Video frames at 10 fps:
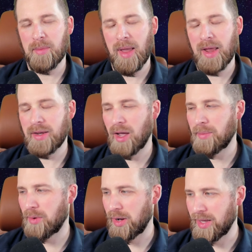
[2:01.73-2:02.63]
Man to
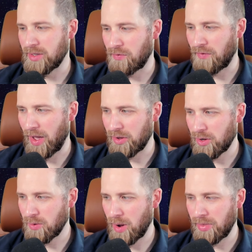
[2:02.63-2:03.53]
upgrade his
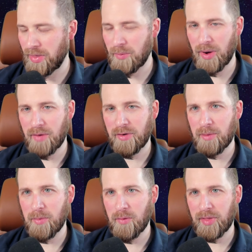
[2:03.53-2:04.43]
value. And then whenever you're
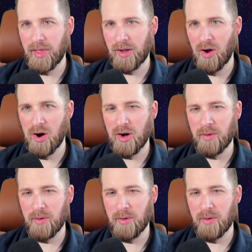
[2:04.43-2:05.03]
moving that card,